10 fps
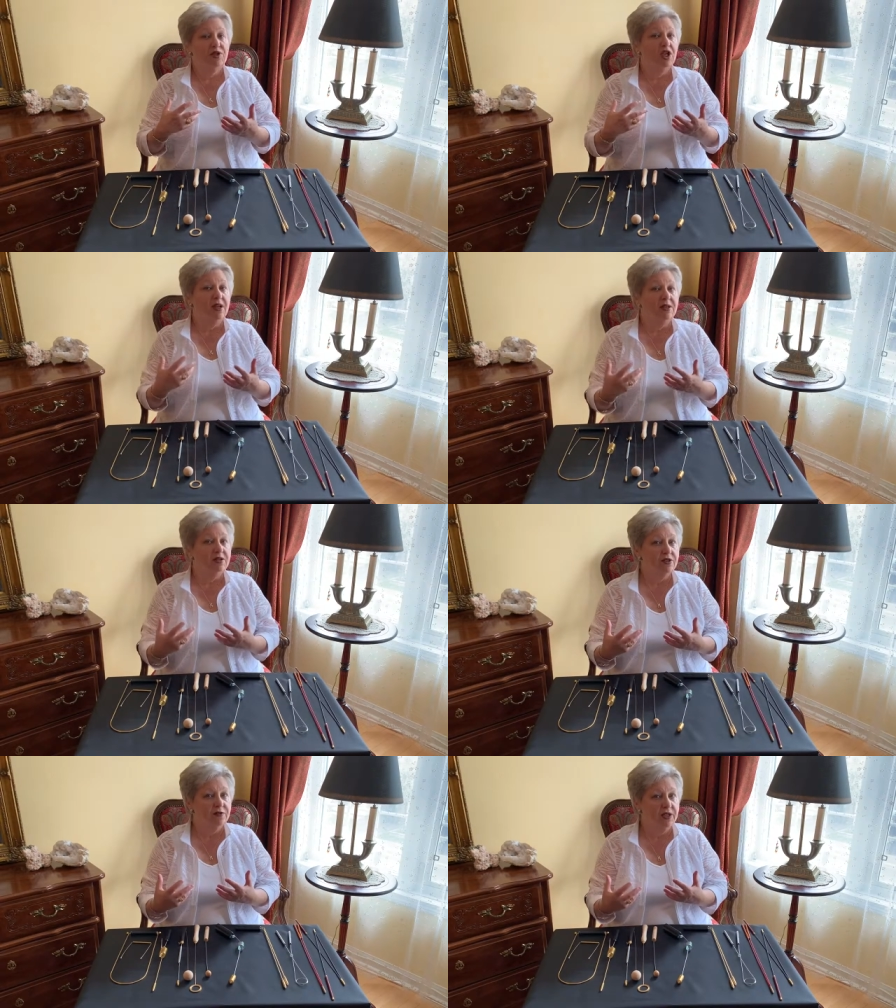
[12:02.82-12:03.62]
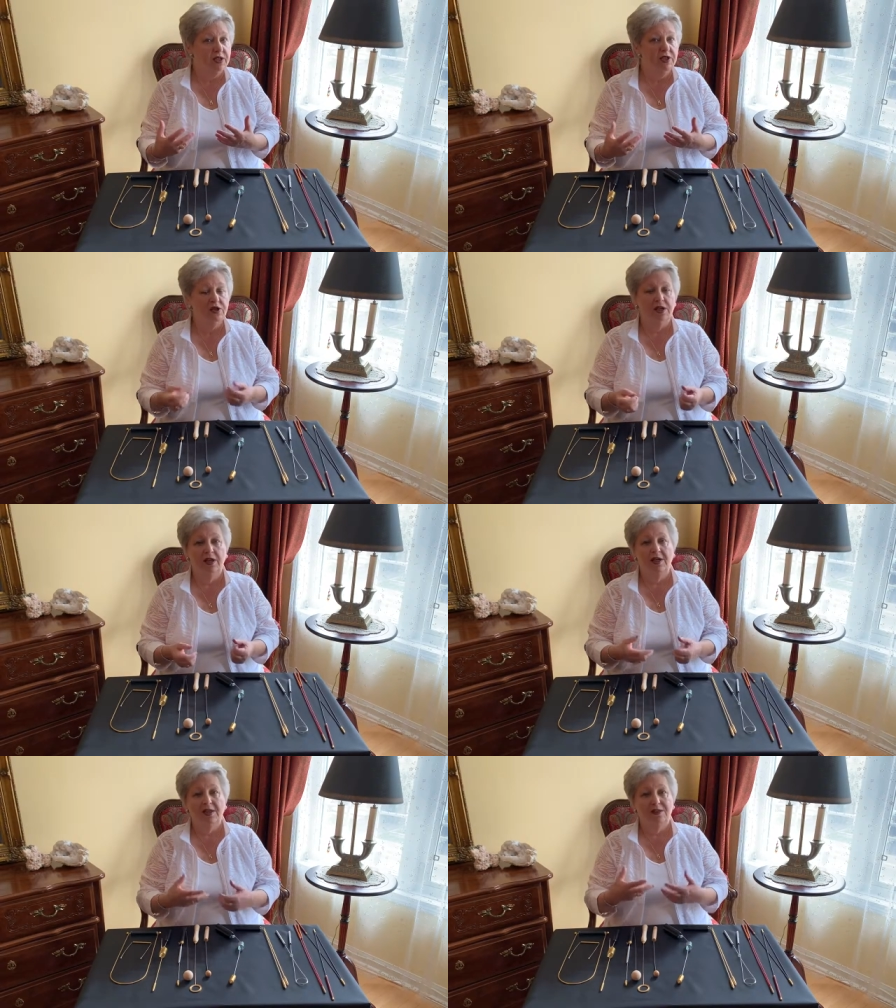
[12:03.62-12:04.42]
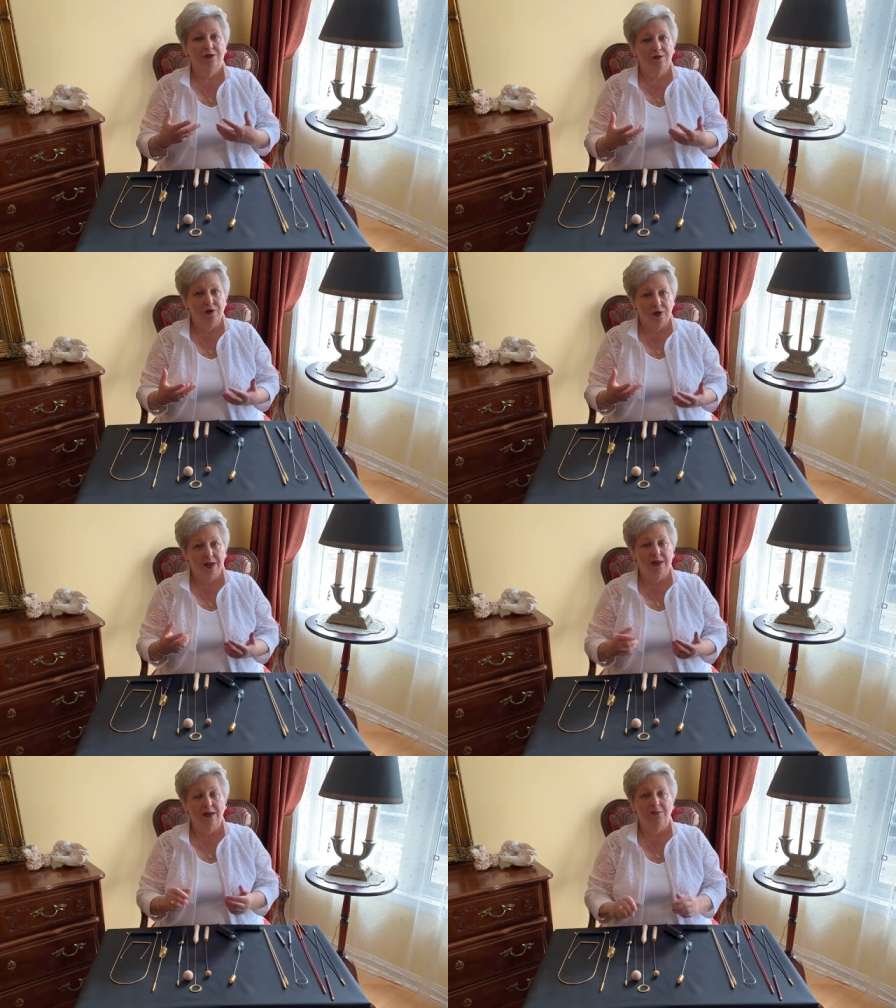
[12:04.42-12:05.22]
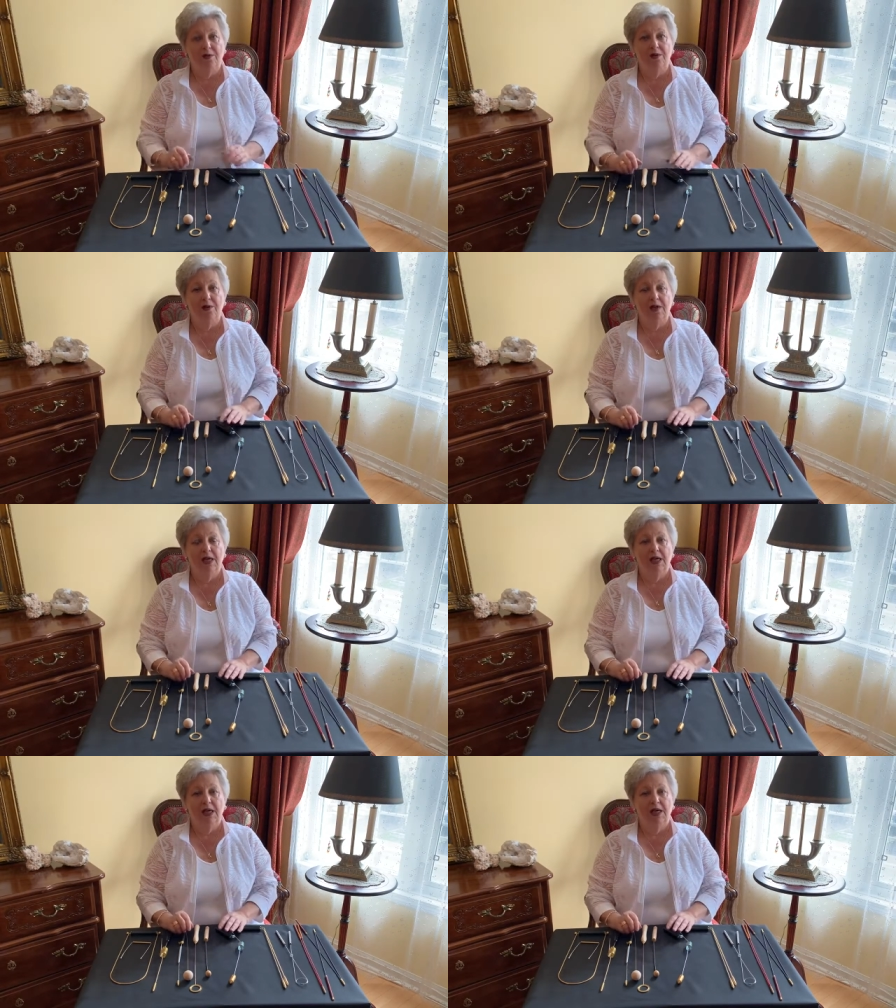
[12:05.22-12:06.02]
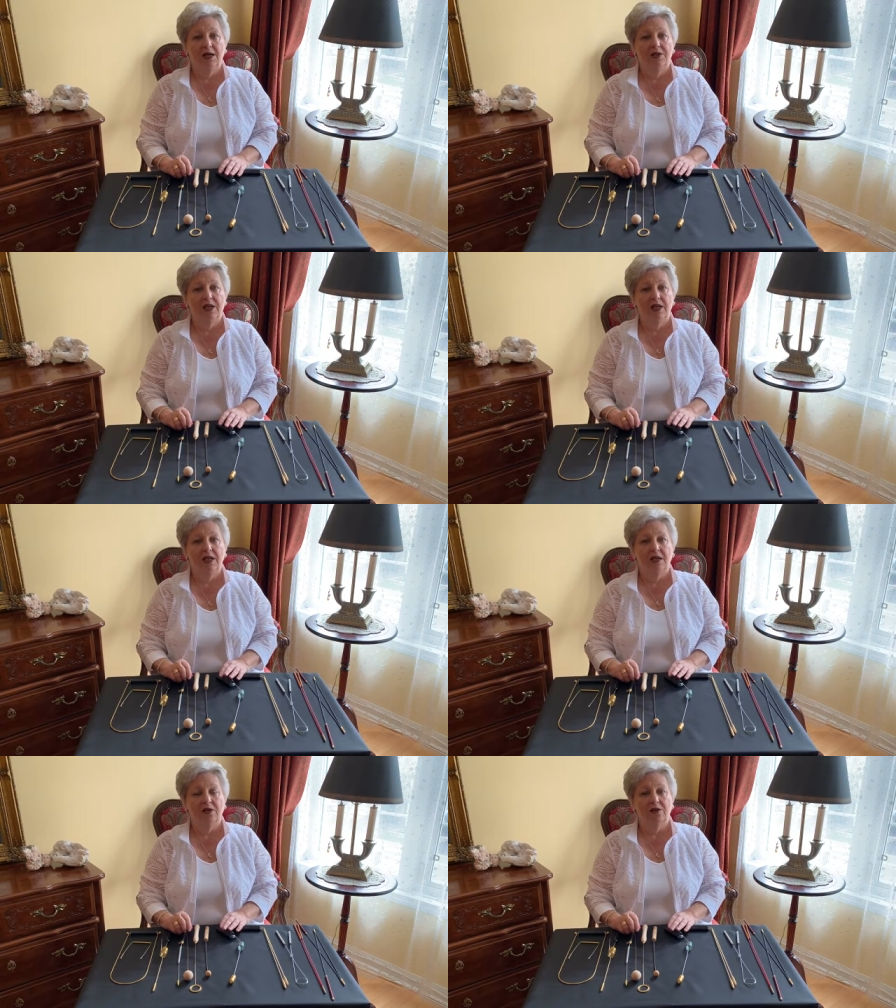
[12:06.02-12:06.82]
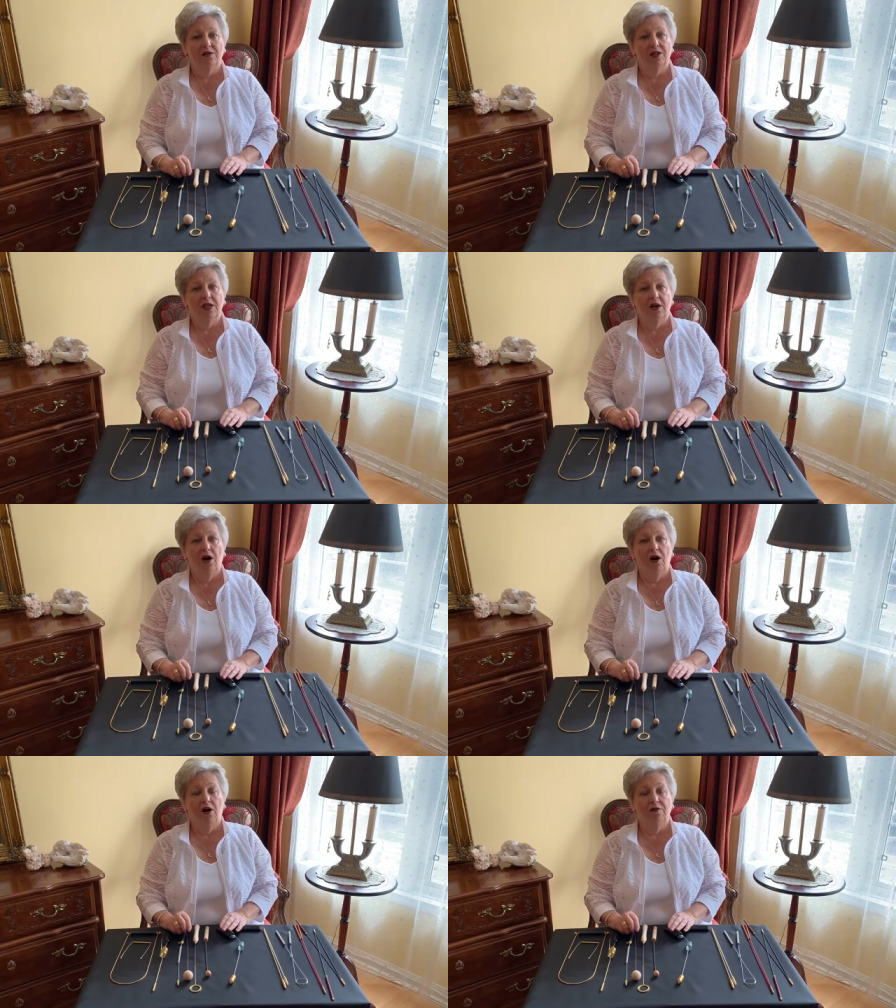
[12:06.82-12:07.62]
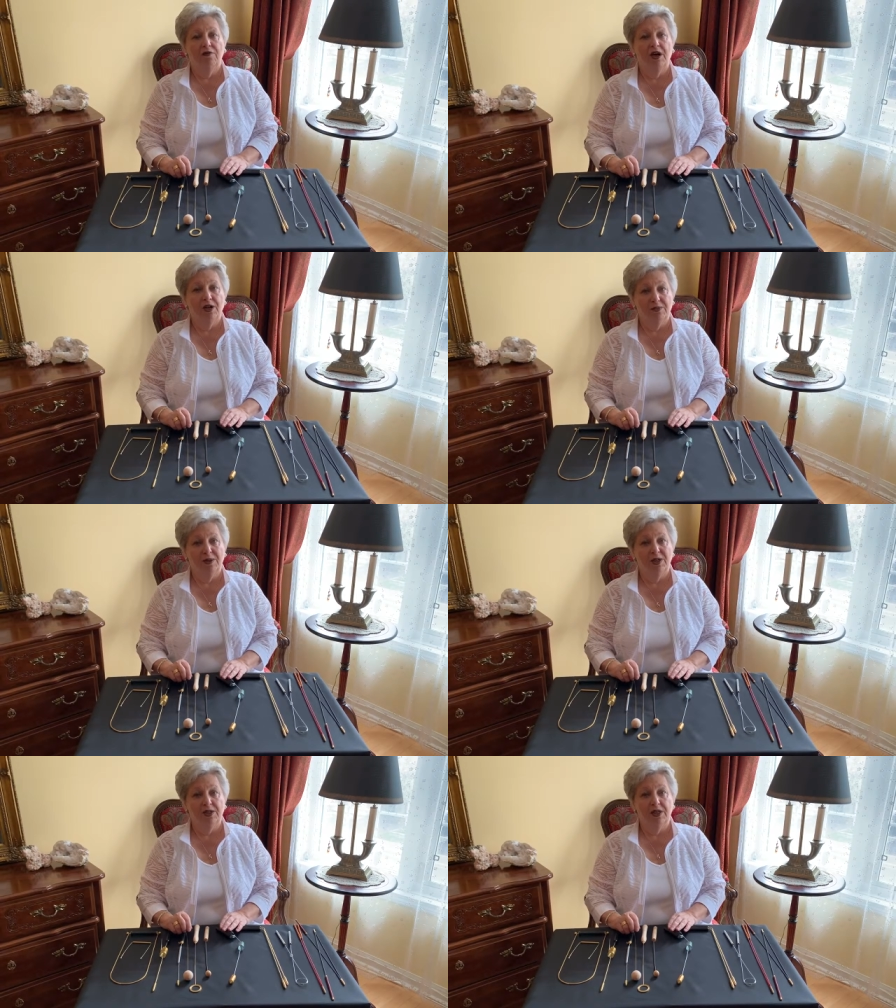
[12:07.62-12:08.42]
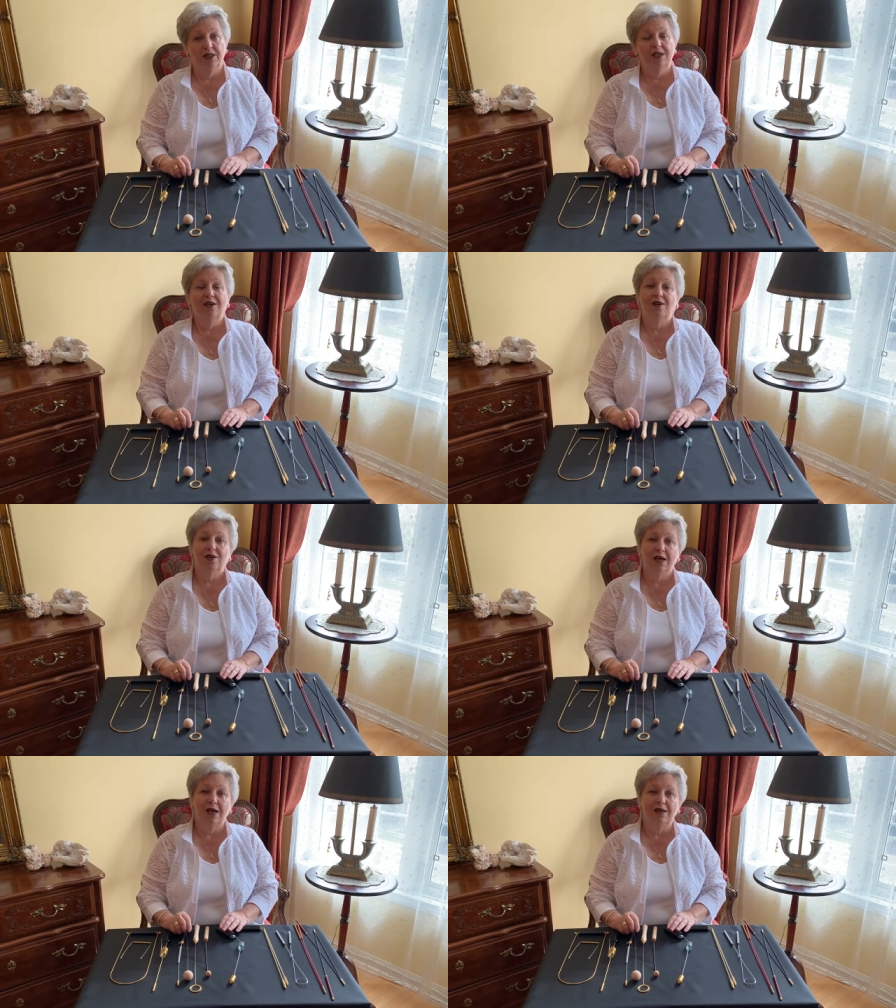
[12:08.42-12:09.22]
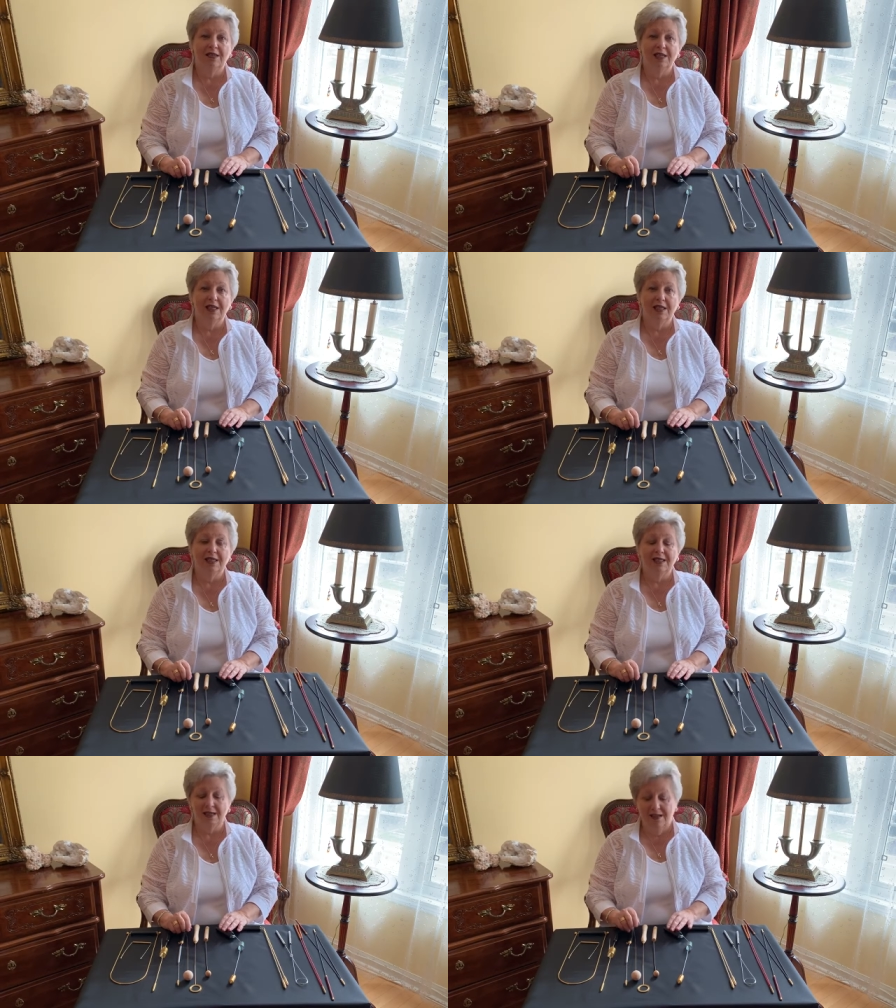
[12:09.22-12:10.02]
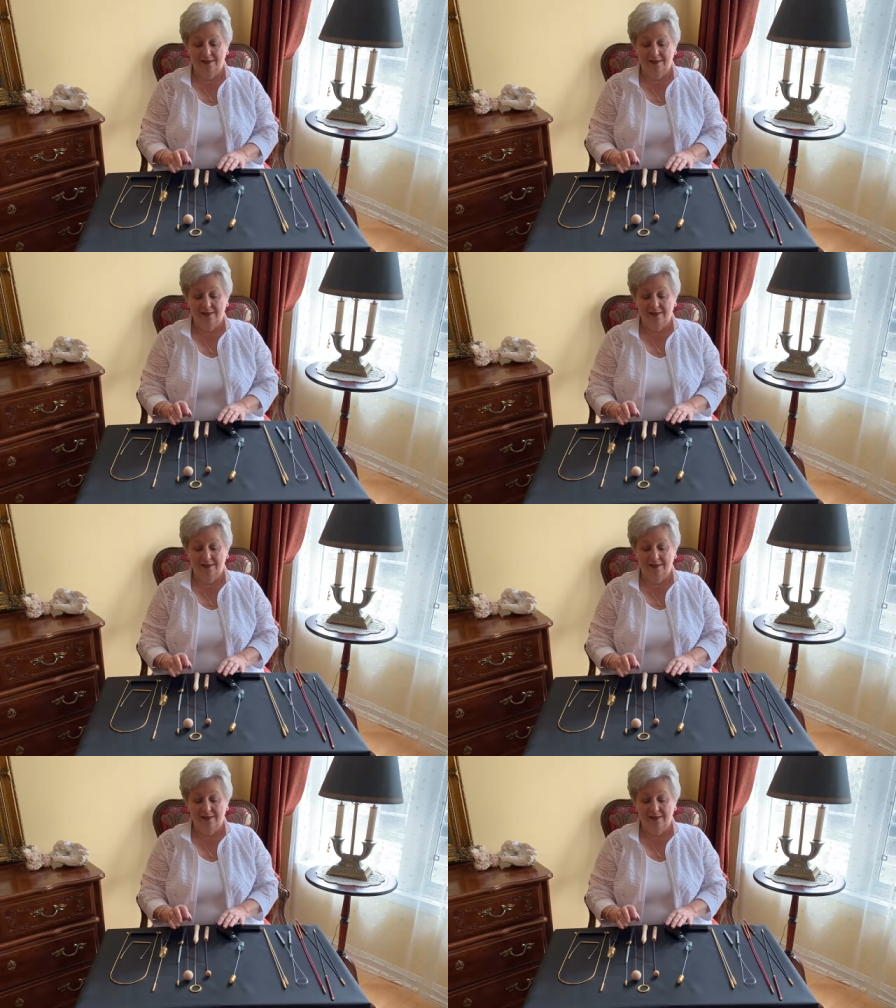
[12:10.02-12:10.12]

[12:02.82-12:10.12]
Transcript: channels of energy. So, for example, the crossing of Hartmann grid or Caris grid.